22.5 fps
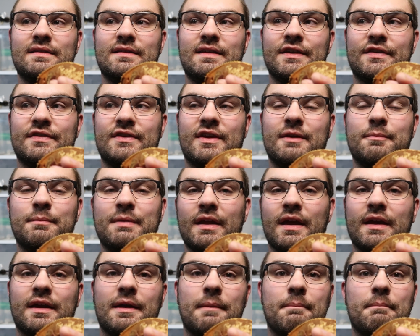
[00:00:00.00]
this can be
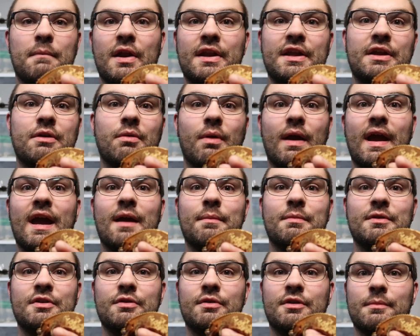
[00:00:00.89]
like a money
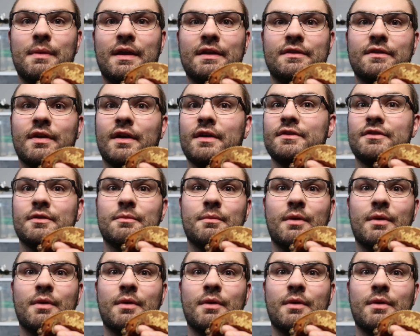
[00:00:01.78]
grab and you can make tons